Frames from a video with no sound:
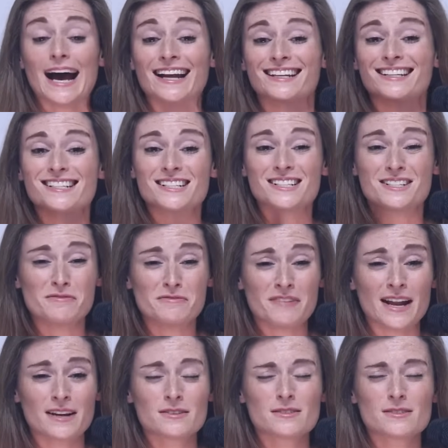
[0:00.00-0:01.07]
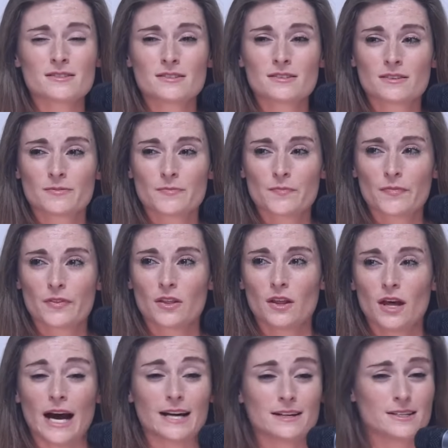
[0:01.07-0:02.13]
and defense
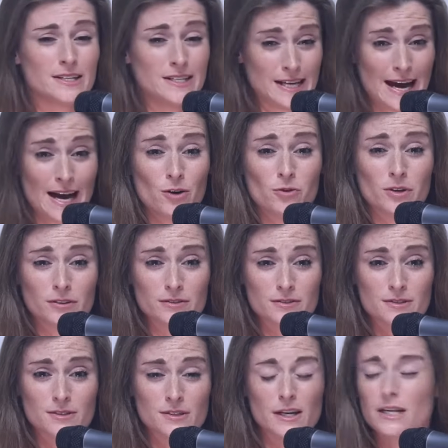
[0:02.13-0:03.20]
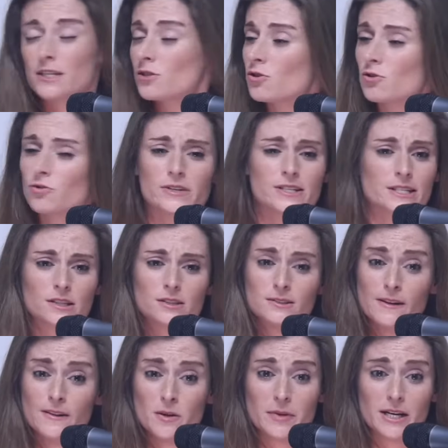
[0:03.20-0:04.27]
and deterrence is
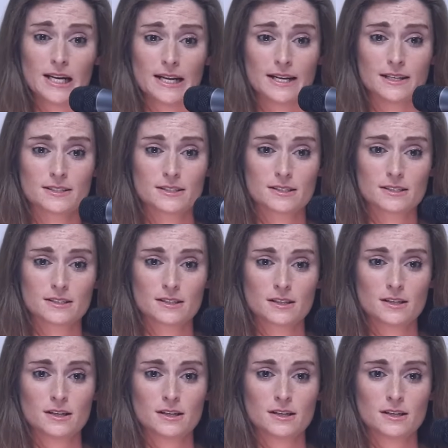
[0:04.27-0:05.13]
critical in the Middle East.